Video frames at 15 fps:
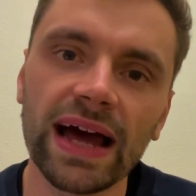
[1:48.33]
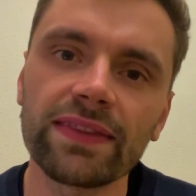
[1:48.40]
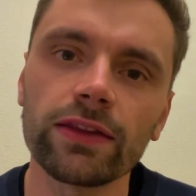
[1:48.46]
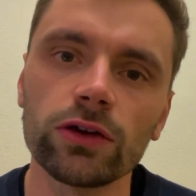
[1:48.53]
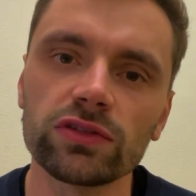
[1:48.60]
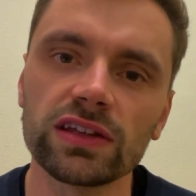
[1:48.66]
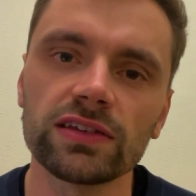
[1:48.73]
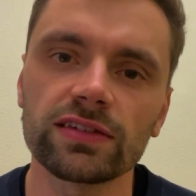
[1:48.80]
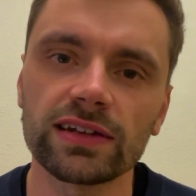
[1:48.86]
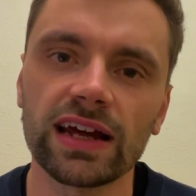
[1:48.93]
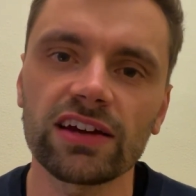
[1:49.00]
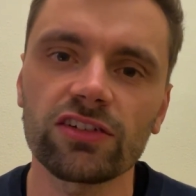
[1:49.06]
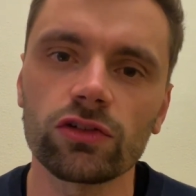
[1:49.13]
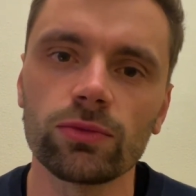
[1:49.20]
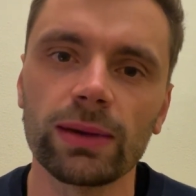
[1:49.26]
and those
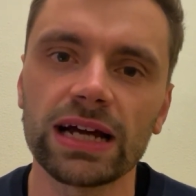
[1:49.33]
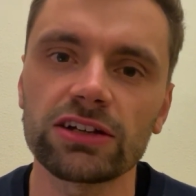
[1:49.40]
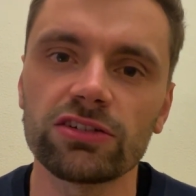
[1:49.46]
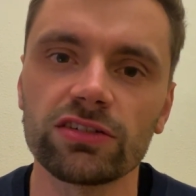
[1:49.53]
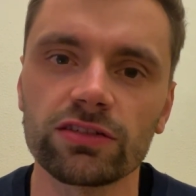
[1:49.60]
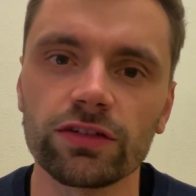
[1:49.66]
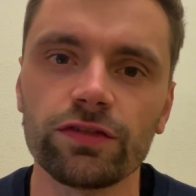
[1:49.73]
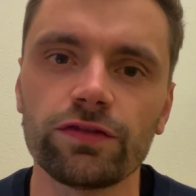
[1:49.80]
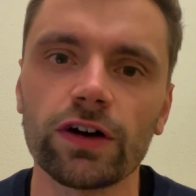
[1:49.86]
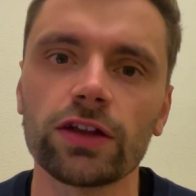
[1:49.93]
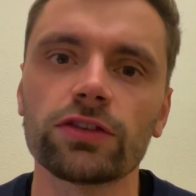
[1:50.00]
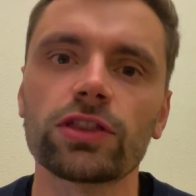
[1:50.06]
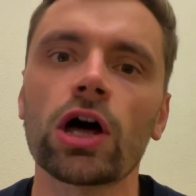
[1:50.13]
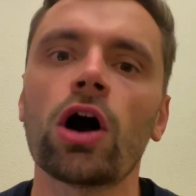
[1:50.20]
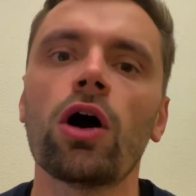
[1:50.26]
international matches to
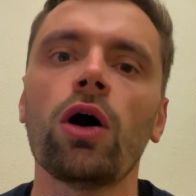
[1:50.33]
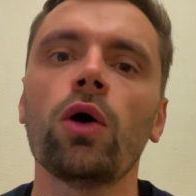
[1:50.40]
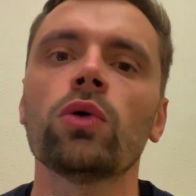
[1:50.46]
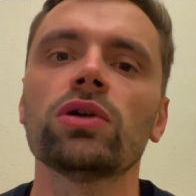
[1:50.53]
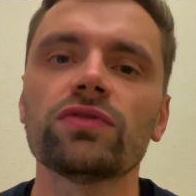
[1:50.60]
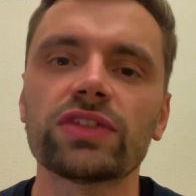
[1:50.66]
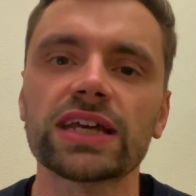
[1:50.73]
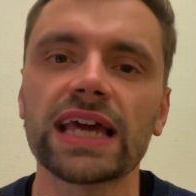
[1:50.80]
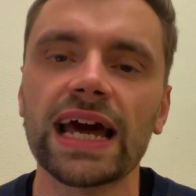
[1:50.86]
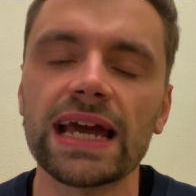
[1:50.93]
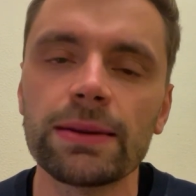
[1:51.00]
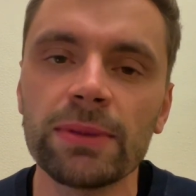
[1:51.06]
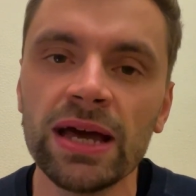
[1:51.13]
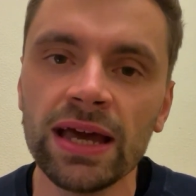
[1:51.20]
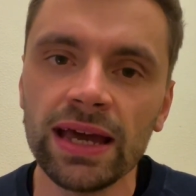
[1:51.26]
fund the whole of the
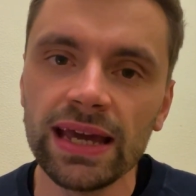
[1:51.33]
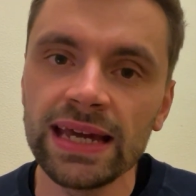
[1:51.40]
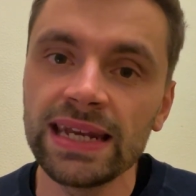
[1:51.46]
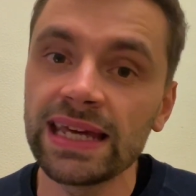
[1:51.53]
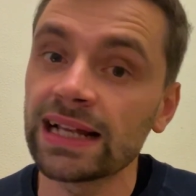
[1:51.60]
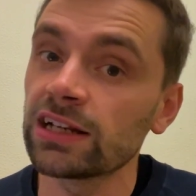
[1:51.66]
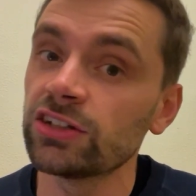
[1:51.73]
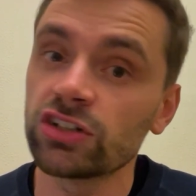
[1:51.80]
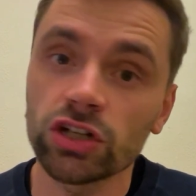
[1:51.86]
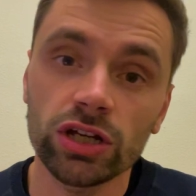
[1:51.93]
game in England.